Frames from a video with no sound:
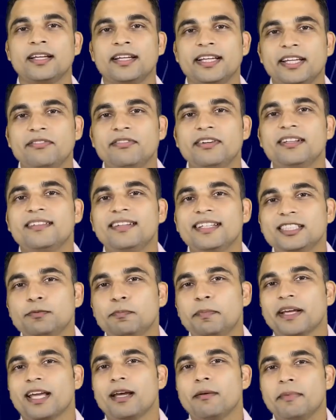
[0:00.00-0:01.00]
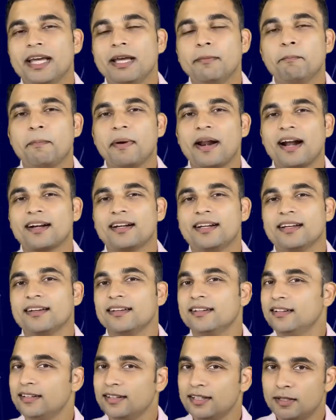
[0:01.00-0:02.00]
Even this became
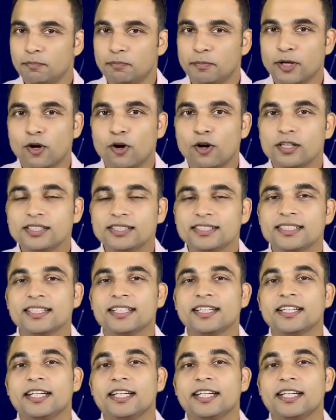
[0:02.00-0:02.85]
impractical because